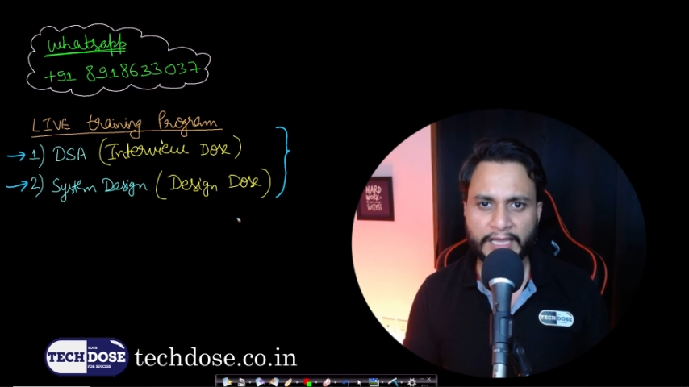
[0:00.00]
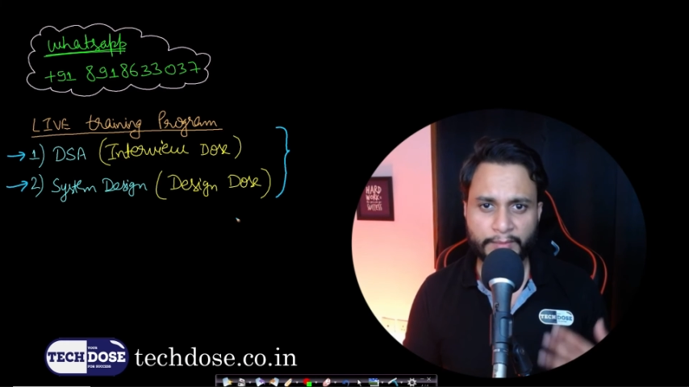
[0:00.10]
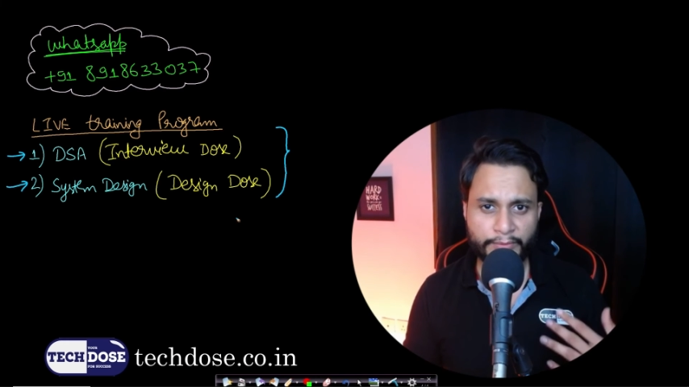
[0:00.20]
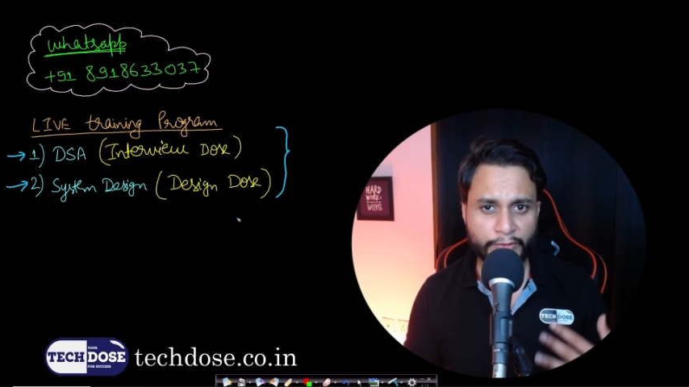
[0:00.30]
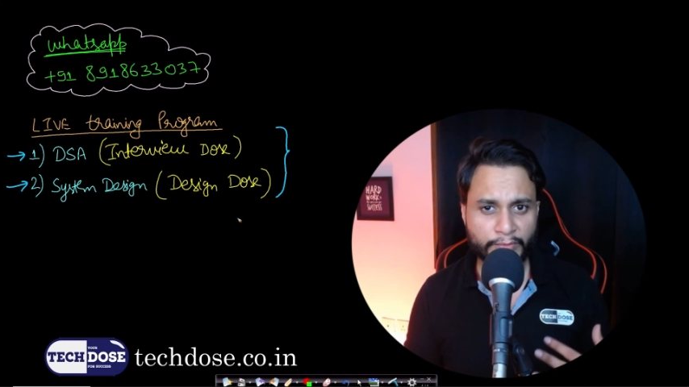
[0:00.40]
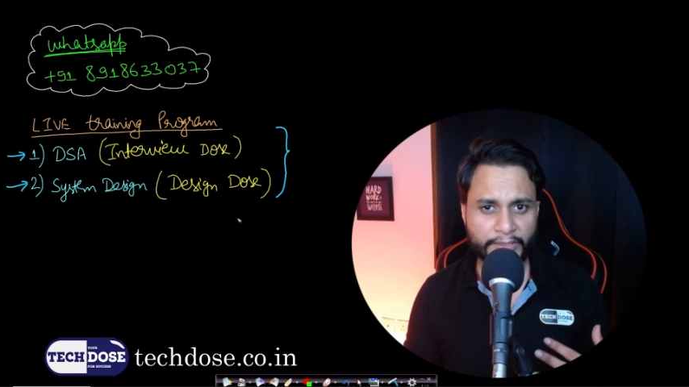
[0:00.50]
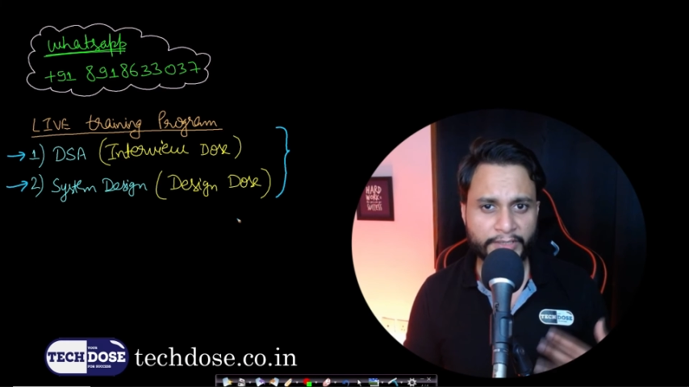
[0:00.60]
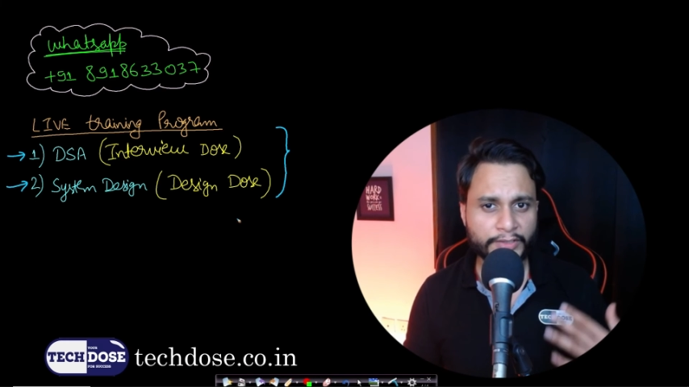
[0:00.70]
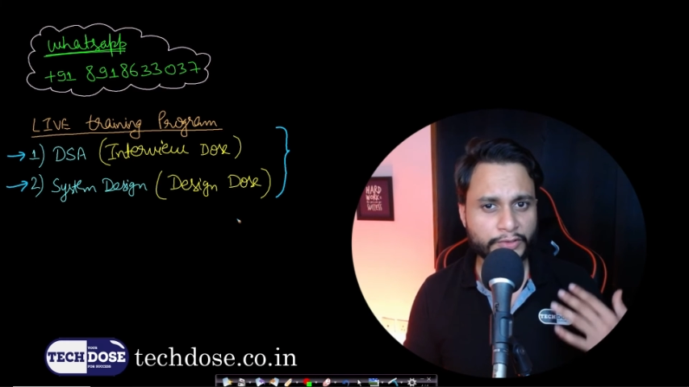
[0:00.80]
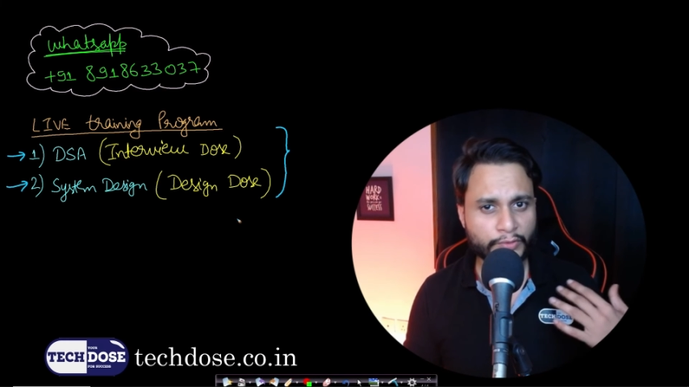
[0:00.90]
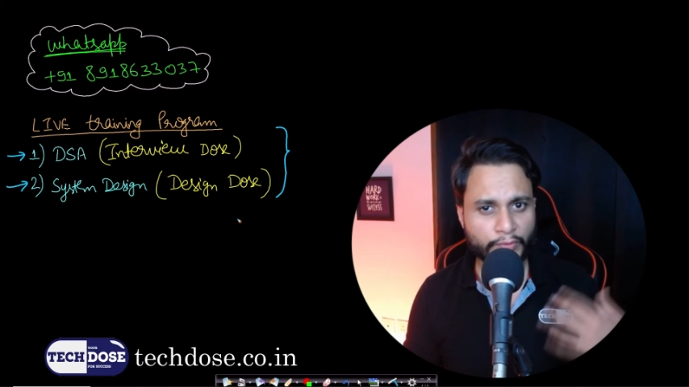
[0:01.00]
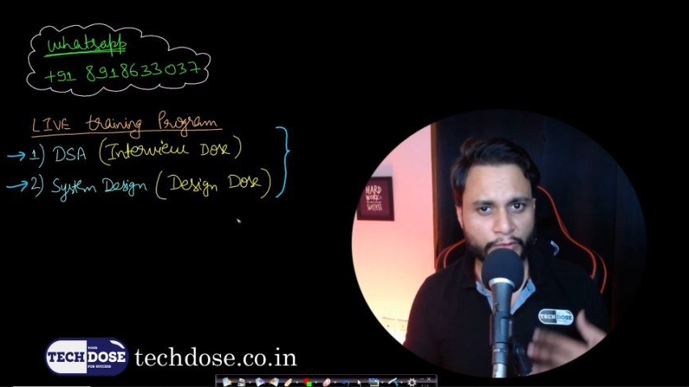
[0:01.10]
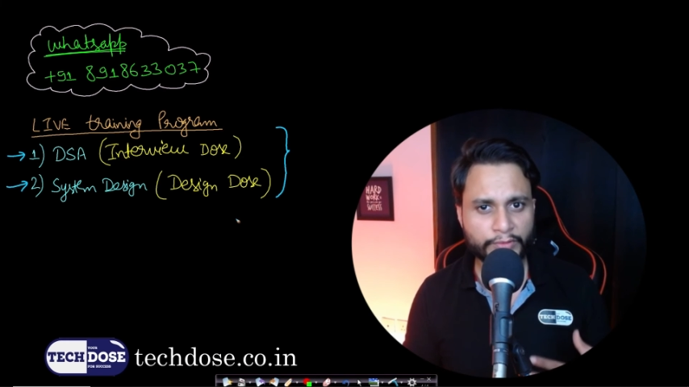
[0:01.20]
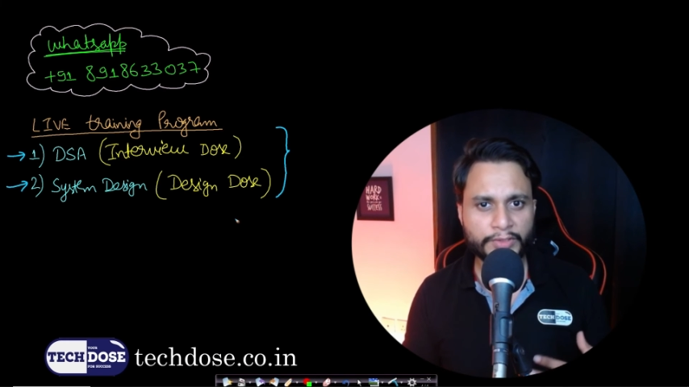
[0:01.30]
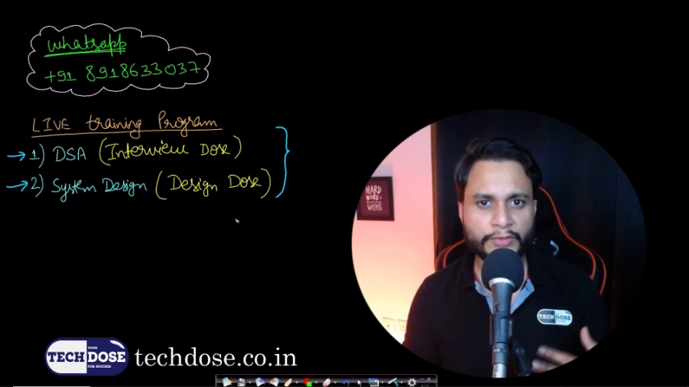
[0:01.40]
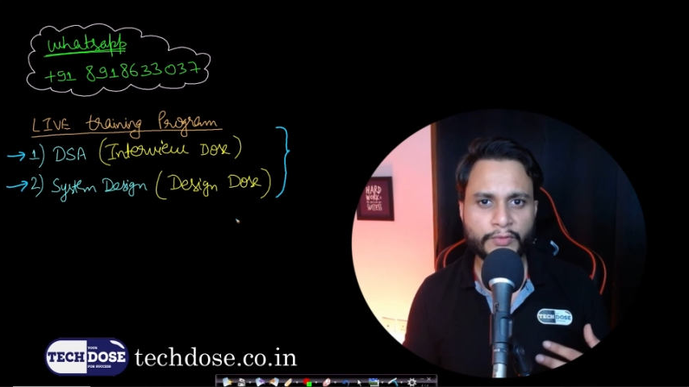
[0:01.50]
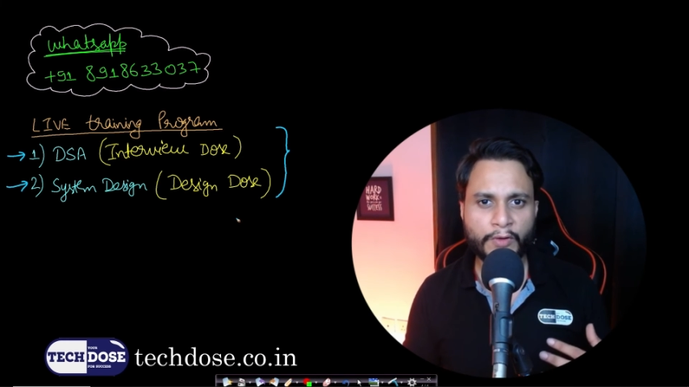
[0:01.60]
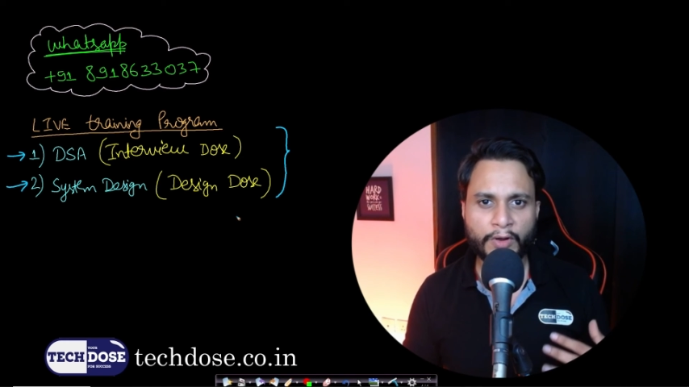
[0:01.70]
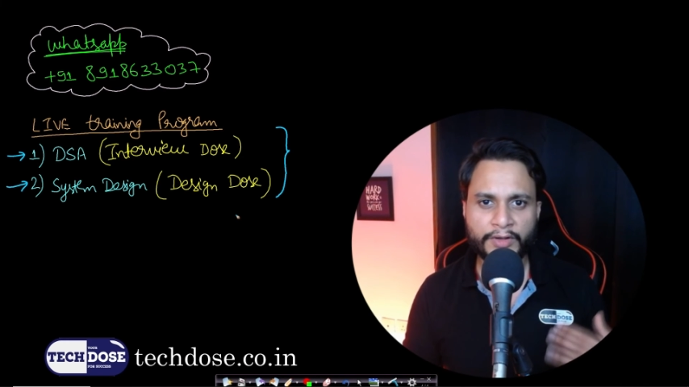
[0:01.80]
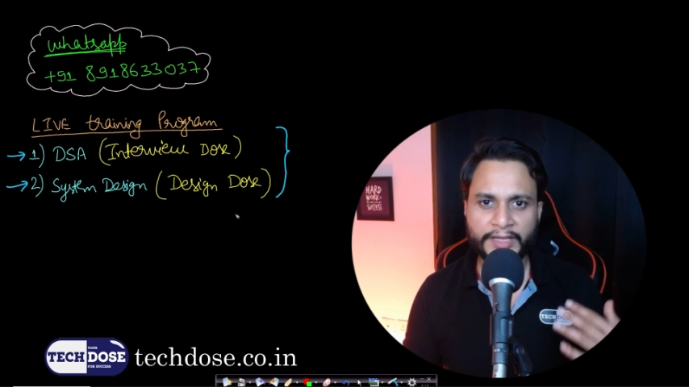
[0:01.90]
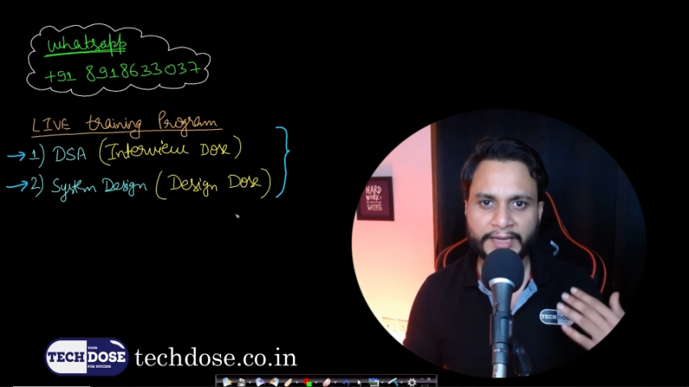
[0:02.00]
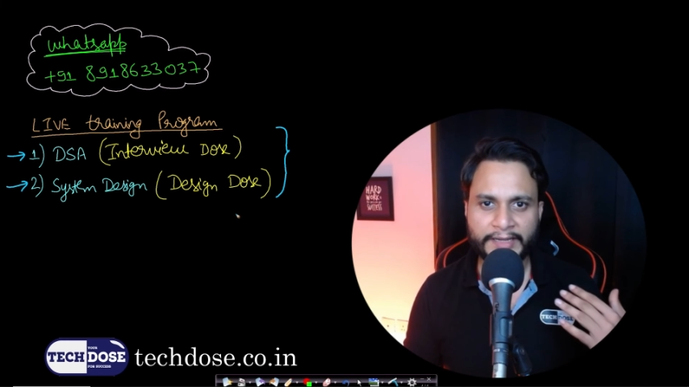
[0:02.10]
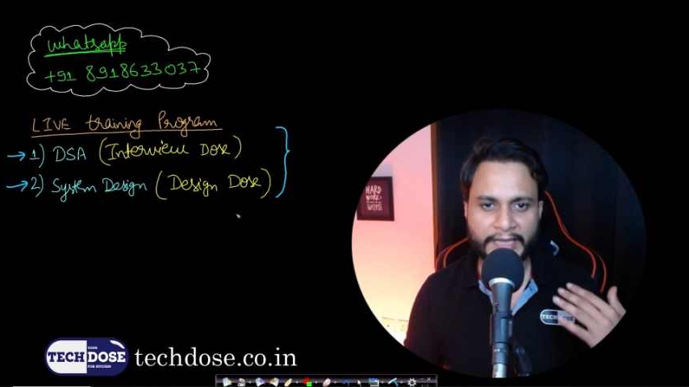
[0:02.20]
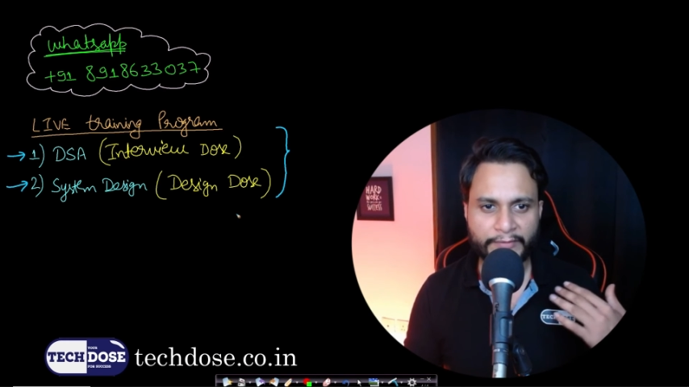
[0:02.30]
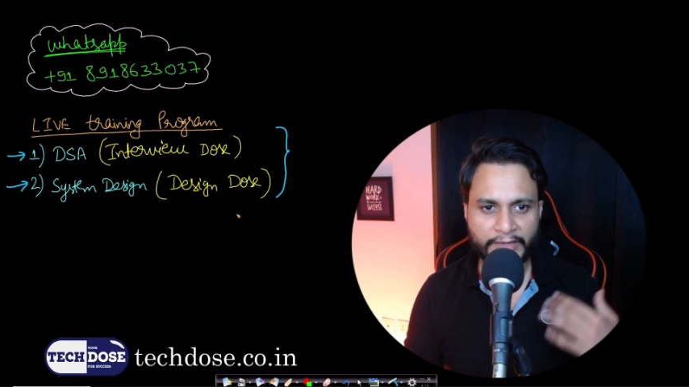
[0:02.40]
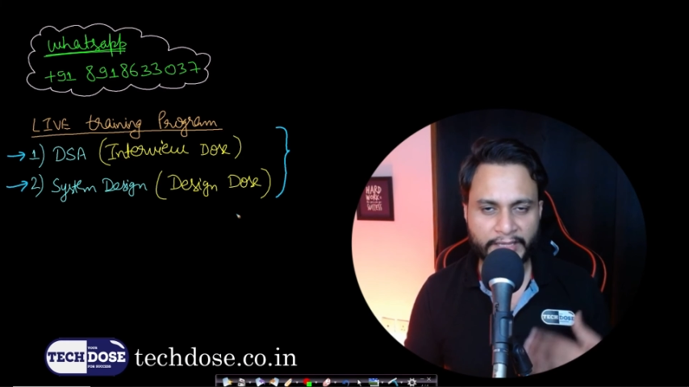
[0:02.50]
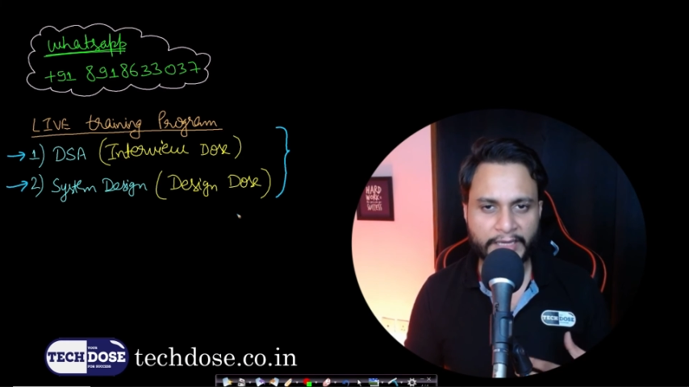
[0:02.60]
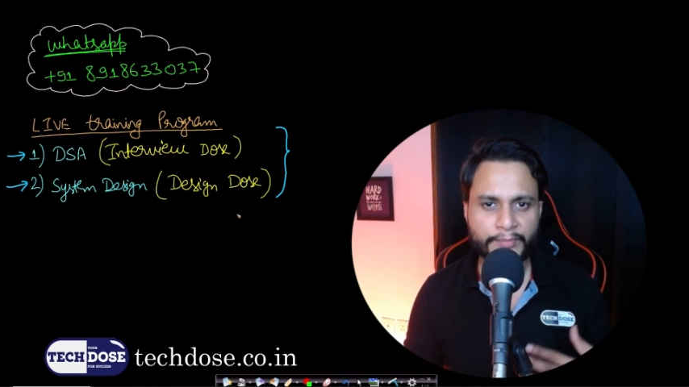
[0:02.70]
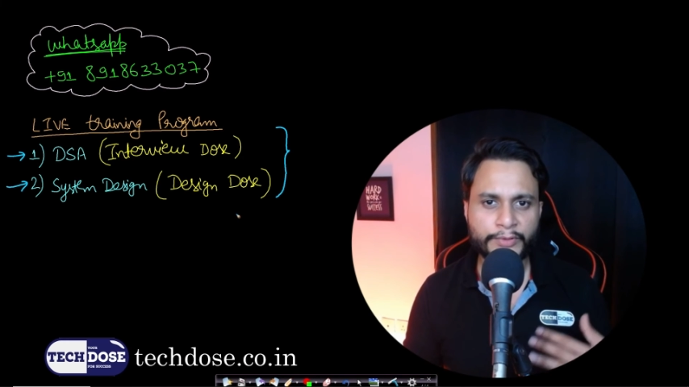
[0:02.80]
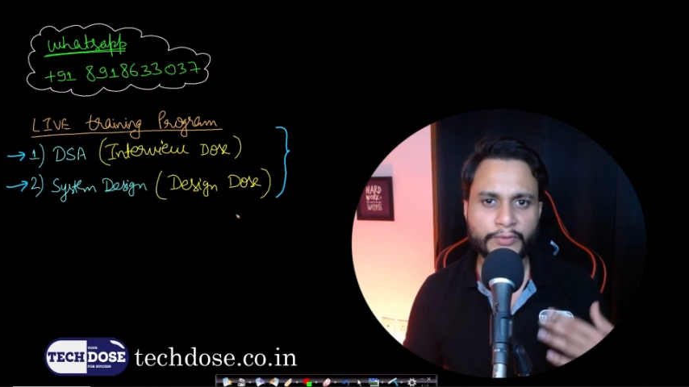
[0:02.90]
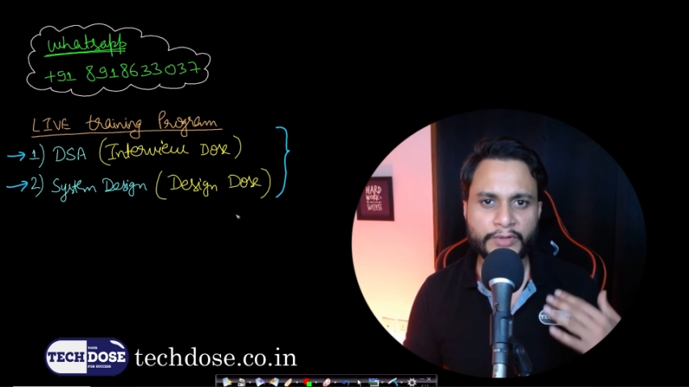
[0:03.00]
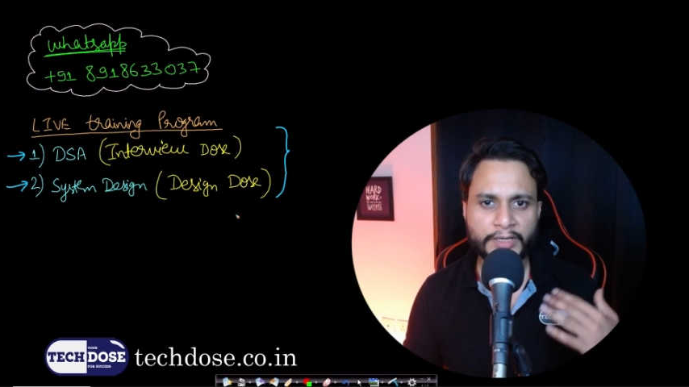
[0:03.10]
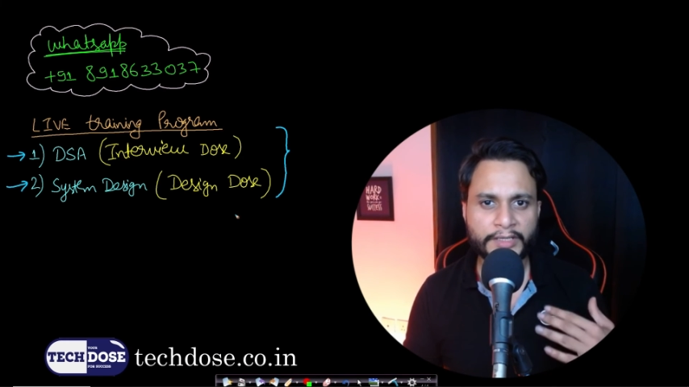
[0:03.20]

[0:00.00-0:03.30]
I'll be your mentor throughout the cohort and I will help you